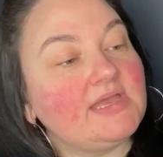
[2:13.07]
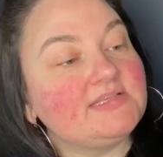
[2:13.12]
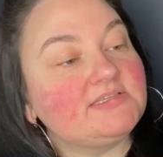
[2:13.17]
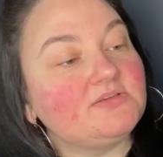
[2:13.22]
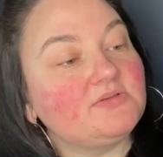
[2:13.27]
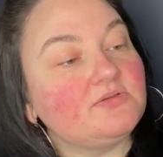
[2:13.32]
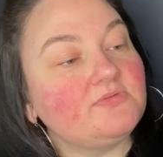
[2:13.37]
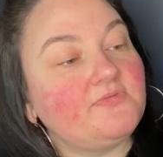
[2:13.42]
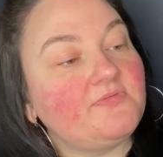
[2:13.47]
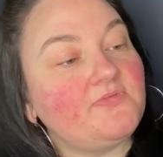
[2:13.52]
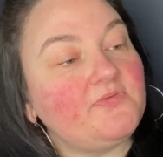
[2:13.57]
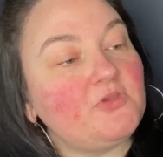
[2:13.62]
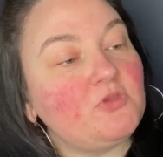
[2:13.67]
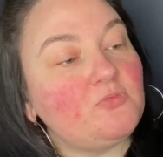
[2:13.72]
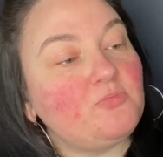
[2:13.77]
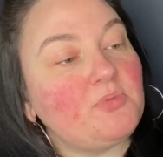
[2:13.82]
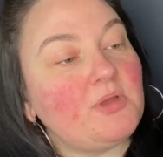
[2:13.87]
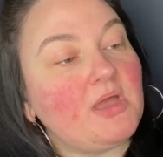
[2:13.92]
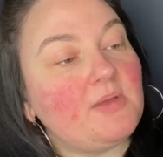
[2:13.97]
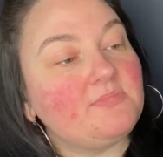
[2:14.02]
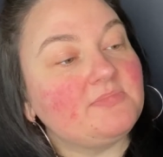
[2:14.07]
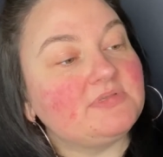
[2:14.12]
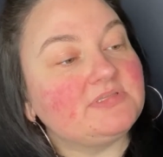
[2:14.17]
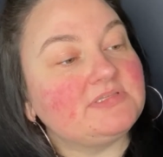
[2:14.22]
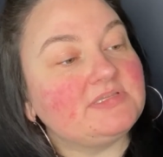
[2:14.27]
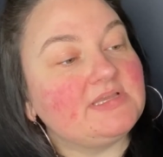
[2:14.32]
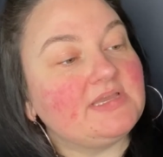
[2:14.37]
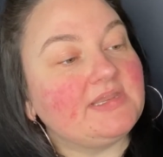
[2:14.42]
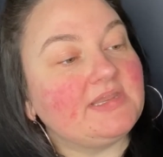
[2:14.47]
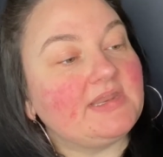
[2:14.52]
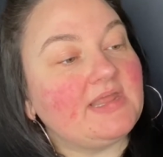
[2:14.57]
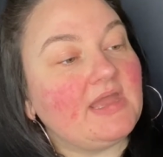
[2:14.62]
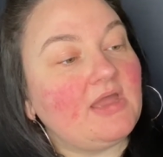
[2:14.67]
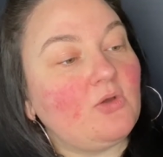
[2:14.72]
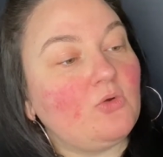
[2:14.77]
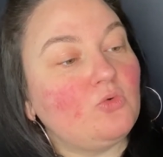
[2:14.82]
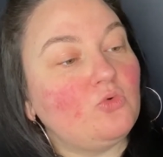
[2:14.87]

so a few pumps to get it out.